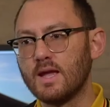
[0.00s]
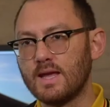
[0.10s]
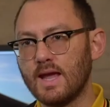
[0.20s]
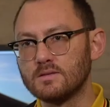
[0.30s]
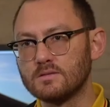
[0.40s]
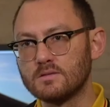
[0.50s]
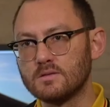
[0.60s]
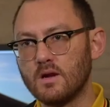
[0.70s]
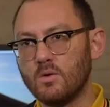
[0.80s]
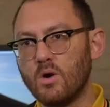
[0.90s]

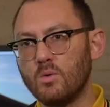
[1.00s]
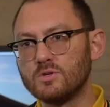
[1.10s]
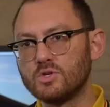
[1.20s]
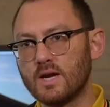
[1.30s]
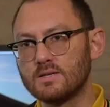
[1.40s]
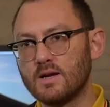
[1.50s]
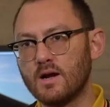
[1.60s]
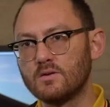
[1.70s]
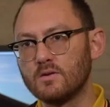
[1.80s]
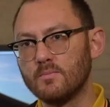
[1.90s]
against what was checked
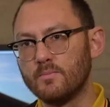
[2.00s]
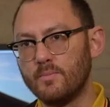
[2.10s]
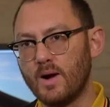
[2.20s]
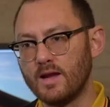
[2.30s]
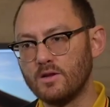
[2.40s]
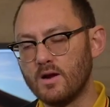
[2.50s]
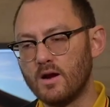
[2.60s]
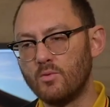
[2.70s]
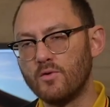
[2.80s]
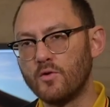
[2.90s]
out by
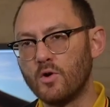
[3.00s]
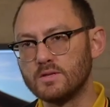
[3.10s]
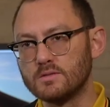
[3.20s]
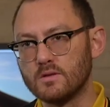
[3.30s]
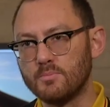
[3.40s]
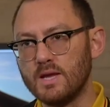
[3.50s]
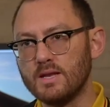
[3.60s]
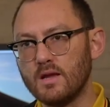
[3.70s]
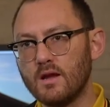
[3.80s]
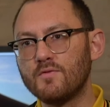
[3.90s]
referring to the
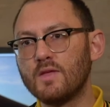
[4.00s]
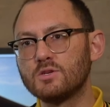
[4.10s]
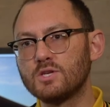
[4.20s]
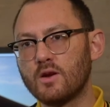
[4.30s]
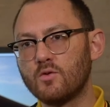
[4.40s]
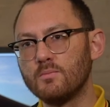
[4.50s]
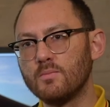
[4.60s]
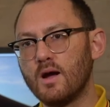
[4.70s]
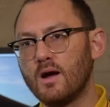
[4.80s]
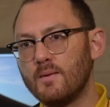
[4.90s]
PDF that
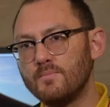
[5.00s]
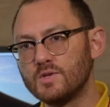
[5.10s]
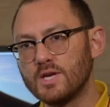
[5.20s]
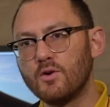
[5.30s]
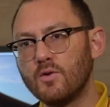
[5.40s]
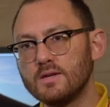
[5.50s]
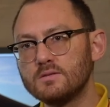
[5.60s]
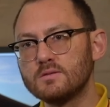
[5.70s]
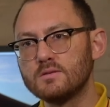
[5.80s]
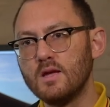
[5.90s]
Cheqroom
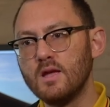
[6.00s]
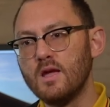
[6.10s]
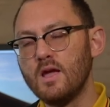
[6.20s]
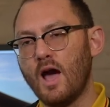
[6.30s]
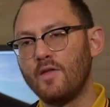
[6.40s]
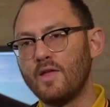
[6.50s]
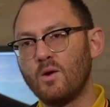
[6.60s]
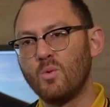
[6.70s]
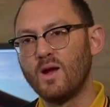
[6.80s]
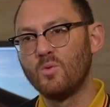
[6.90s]
generates. And
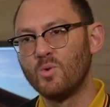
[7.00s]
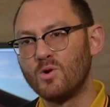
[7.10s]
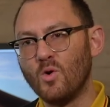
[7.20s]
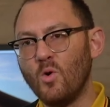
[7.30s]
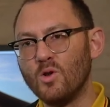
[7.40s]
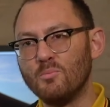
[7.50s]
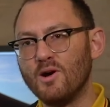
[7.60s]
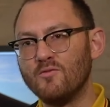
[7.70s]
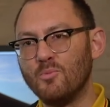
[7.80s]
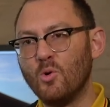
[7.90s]
that way we're all
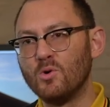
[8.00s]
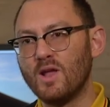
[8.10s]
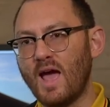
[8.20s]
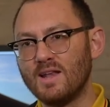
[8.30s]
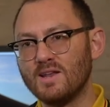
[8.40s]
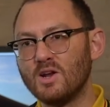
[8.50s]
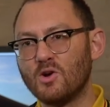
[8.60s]
above board and in